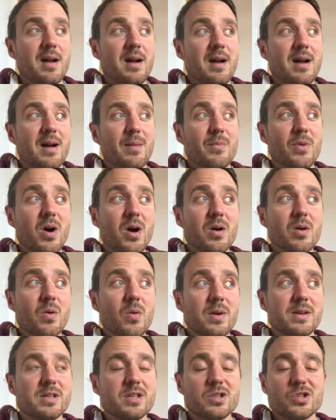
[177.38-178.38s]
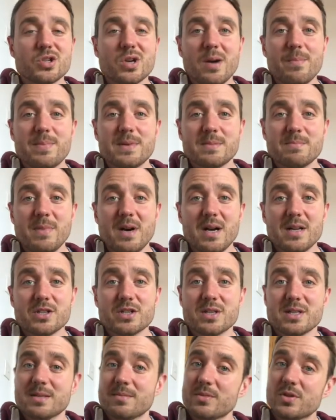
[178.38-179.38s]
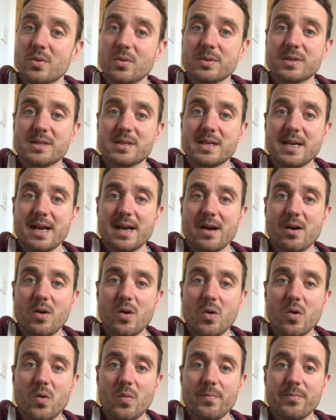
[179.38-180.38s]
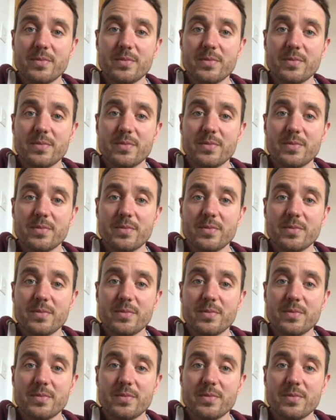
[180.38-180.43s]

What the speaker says: I'm not going to the shop as much because I'm told to stay at home.